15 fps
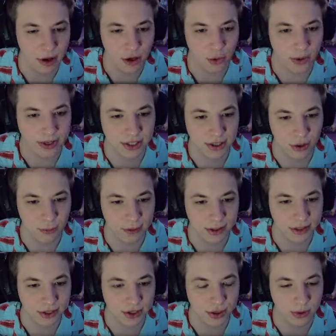Quest goal,
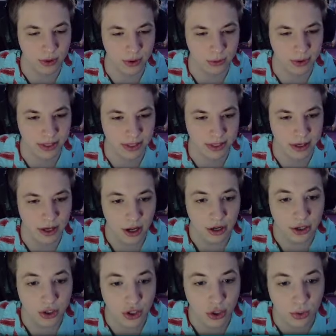plus 200%,
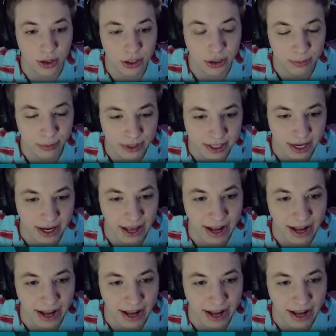200%